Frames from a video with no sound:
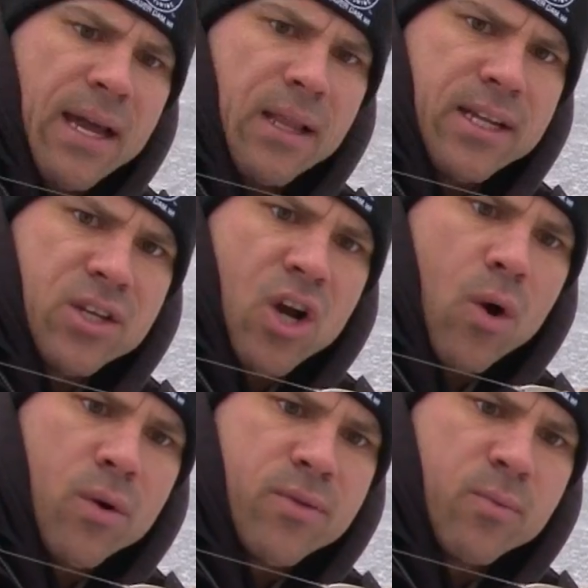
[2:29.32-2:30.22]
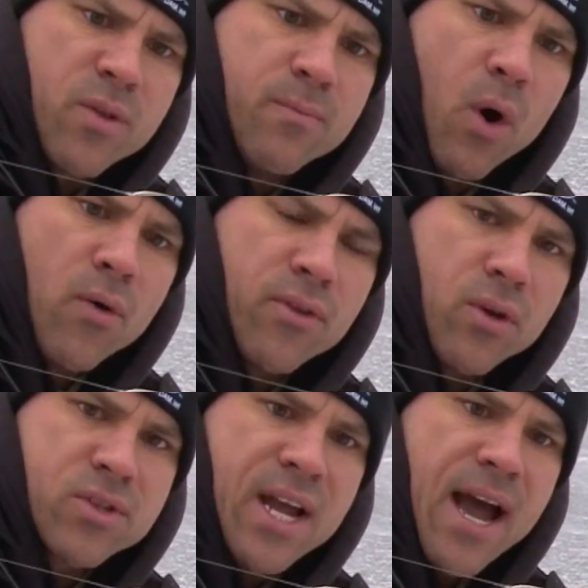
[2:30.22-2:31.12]
I like to go with, with both of
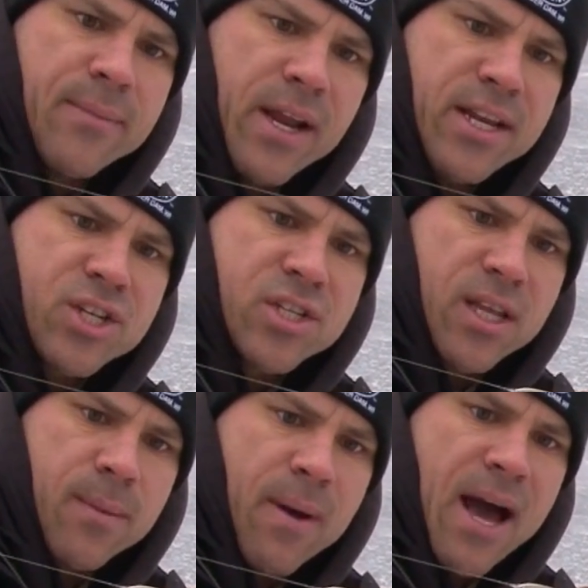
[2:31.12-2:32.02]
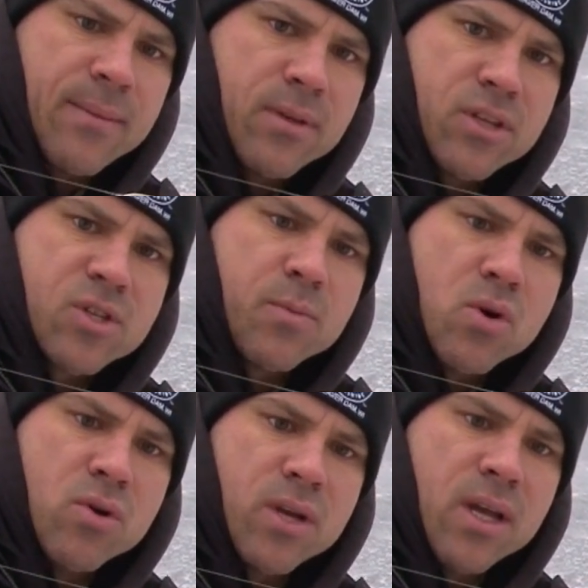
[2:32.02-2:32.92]
those combinations on the bottom of the
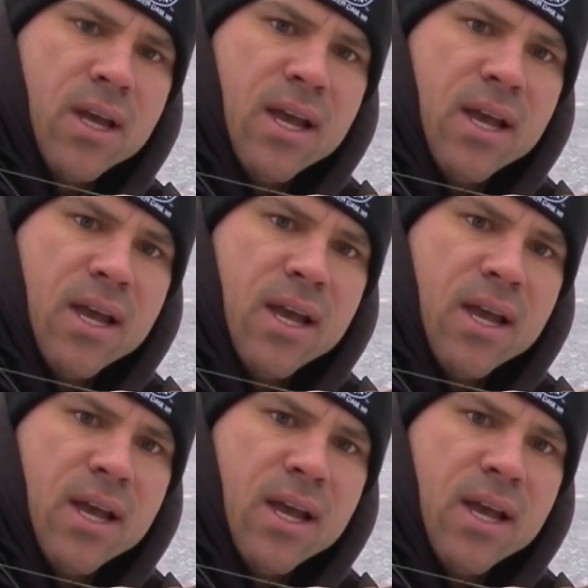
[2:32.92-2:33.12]
spoon